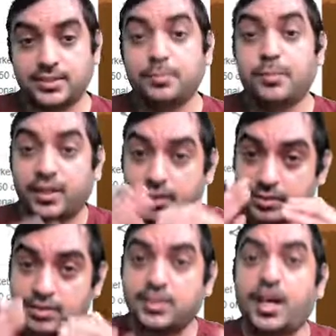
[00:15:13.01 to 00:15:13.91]
But
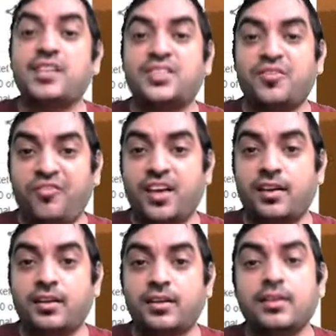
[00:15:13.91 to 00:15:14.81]
start somewhere,
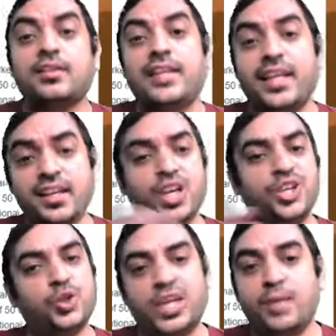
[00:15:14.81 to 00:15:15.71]
then
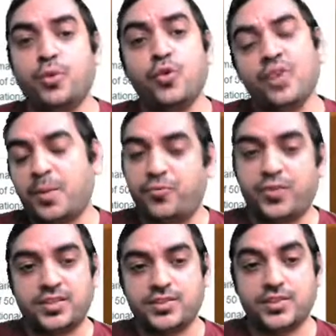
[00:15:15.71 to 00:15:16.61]
you can move
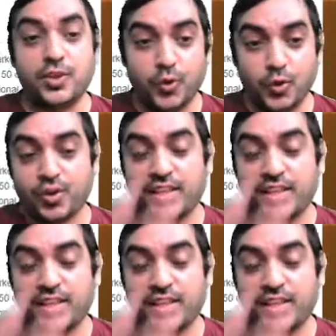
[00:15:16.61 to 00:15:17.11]
upwards. Oh,